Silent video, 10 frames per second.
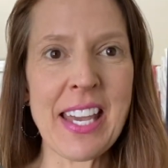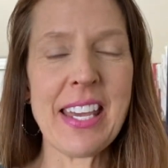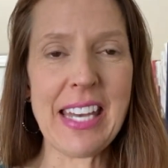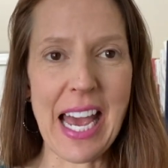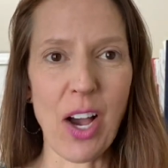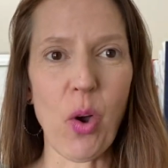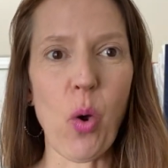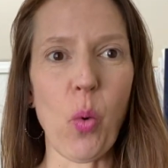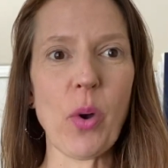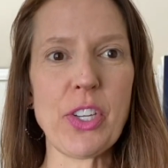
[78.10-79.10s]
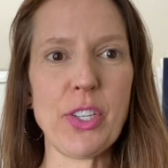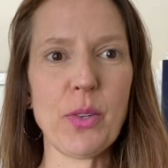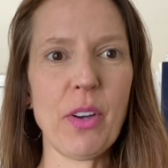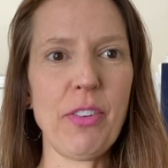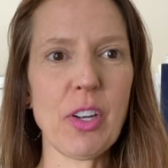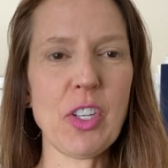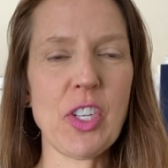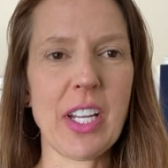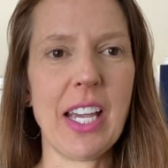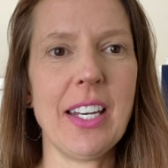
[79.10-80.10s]
Now, what you do if you're a
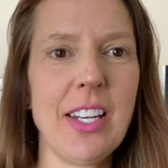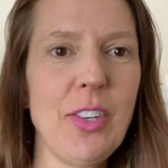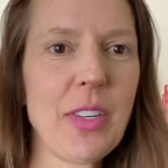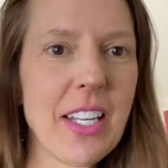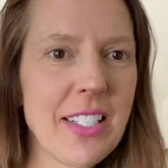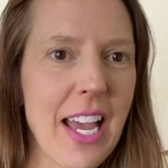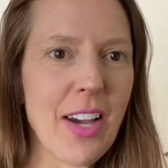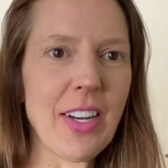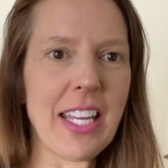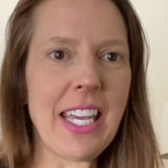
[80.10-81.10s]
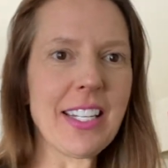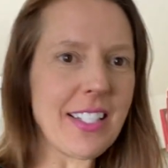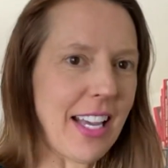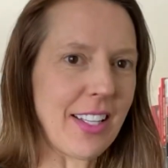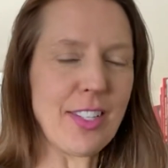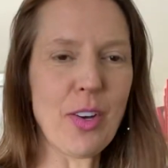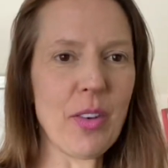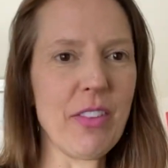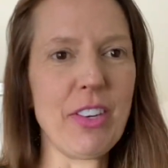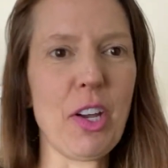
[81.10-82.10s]
chicken and you get down, I can't exactly show
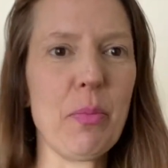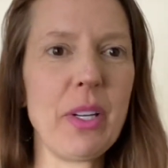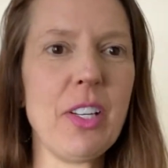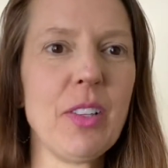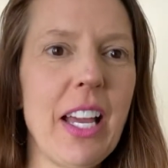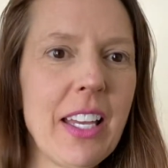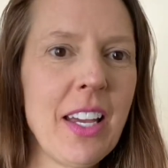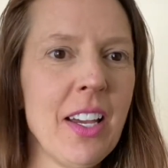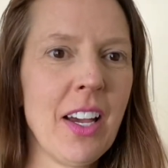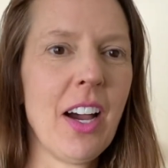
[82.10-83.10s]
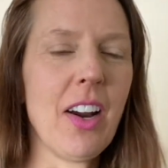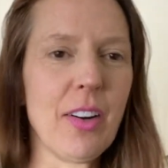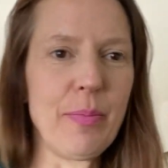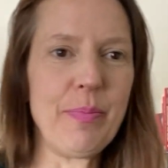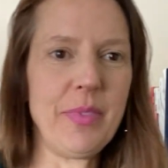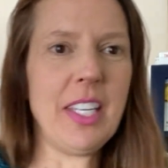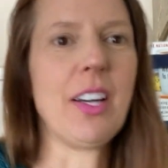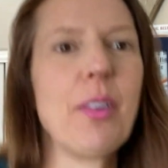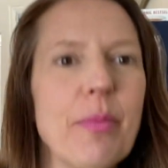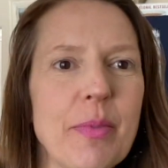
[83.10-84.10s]
in the video, but you like are,
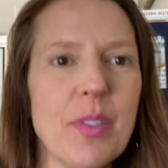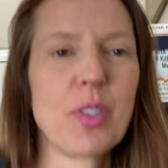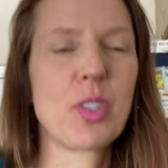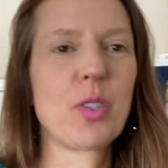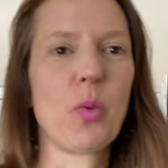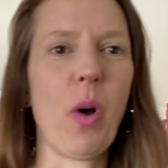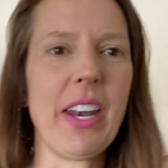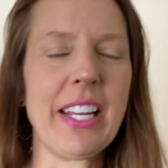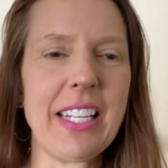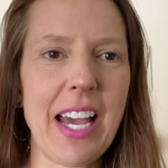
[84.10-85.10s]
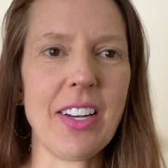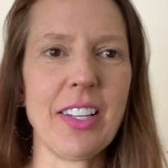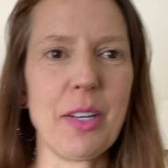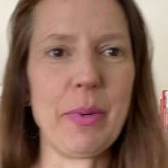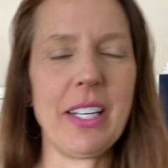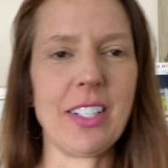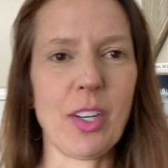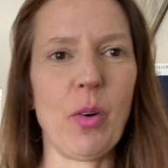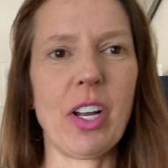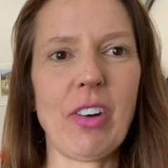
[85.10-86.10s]
squatting down a little bit and
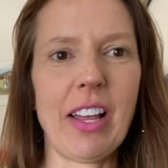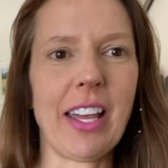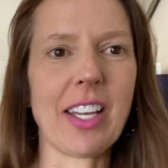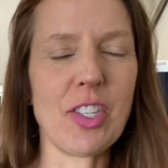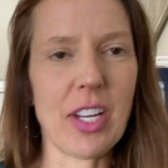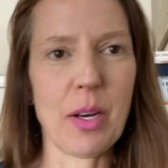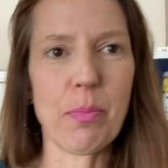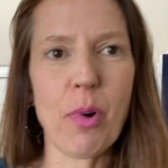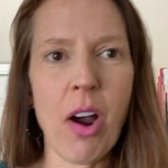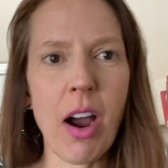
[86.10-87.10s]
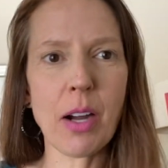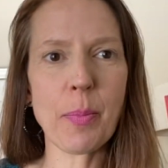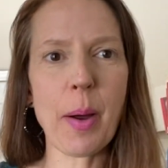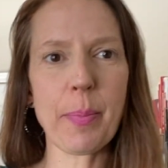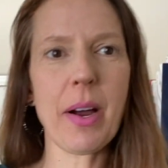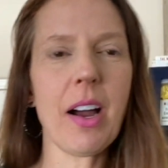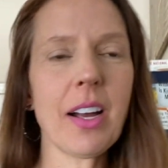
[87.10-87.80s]
going around like a chicken, blah, blah, blah.